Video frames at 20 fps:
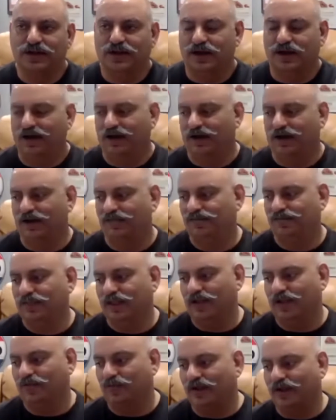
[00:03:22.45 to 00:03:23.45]

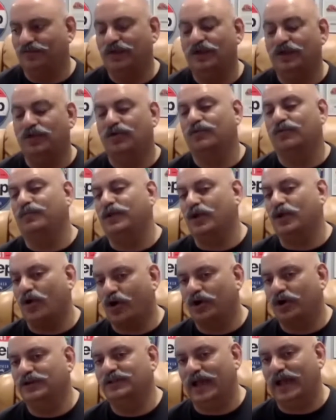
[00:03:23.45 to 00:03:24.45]
When we look
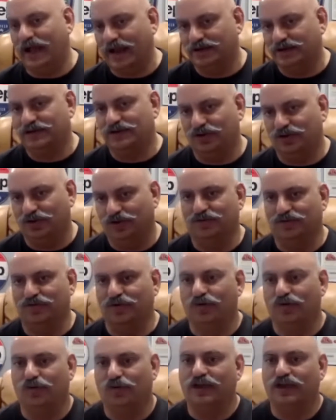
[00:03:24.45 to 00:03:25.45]
beyond that, if
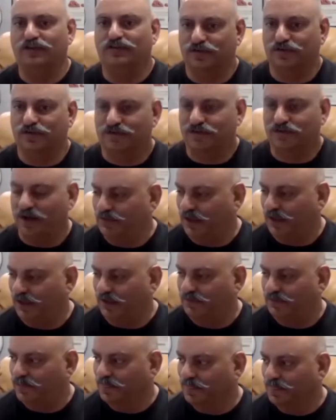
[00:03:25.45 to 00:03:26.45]
you're looking for
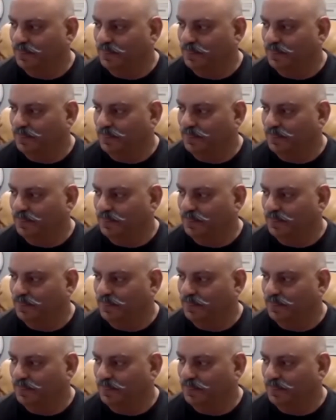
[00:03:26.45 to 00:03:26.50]
something